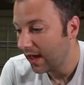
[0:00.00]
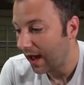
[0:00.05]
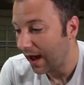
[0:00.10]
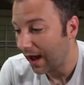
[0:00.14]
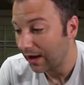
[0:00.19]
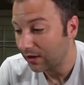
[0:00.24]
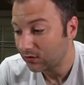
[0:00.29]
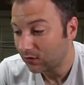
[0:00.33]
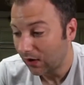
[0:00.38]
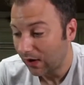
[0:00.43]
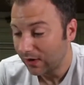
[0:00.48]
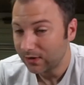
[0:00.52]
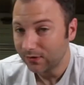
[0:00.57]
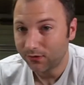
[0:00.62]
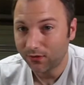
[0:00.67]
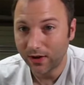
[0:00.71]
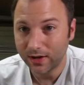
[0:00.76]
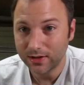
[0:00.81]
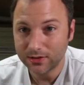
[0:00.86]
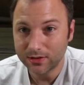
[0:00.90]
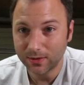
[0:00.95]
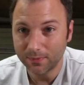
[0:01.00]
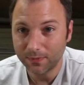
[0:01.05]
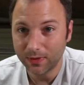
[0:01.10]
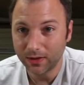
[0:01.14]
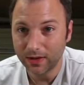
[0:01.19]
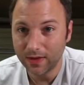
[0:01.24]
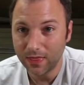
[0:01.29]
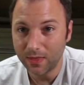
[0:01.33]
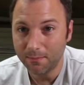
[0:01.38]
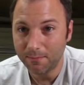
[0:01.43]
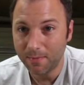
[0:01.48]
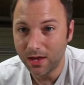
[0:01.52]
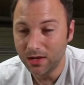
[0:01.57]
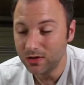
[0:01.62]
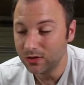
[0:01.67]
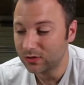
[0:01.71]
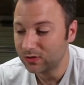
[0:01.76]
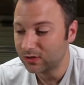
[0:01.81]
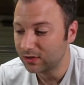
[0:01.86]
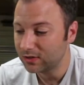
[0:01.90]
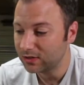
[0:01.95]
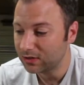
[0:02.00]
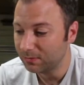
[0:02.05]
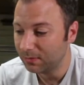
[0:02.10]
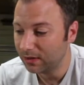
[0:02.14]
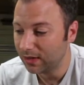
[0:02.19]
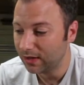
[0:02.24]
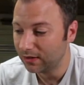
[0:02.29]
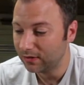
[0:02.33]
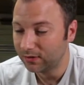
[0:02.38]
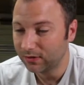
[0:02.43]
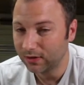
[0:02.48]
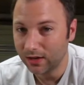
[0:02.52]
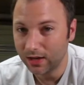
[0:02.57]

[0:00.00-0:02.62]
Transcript: I tried to find something in the menu system of this